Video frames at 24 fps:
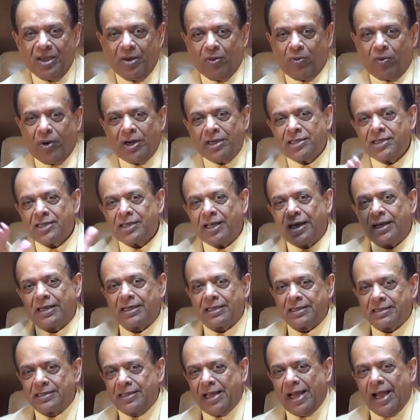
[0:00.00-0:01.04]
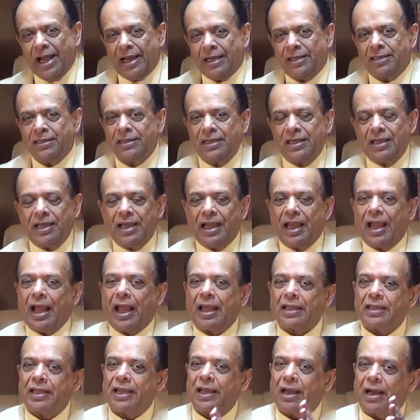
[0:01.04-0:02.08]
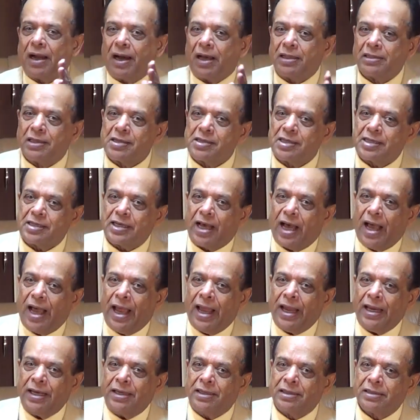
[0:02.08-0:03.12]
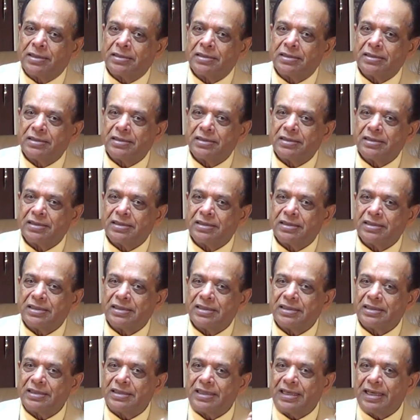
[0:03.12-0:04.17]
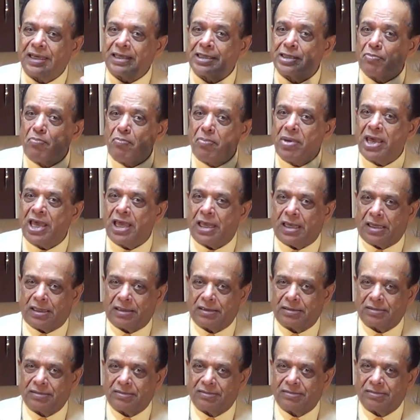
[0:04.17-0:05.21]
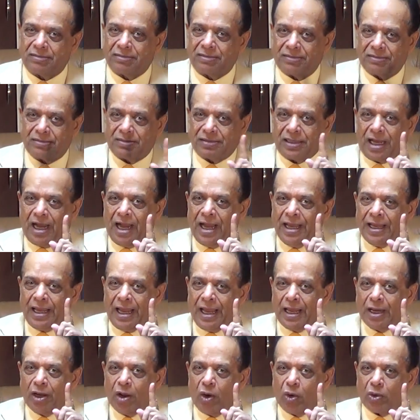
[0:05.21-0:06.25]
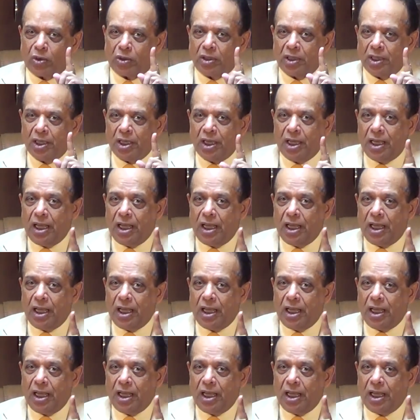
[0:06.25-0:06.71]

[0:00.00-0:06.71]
One side is that, and the other side is me, I alone.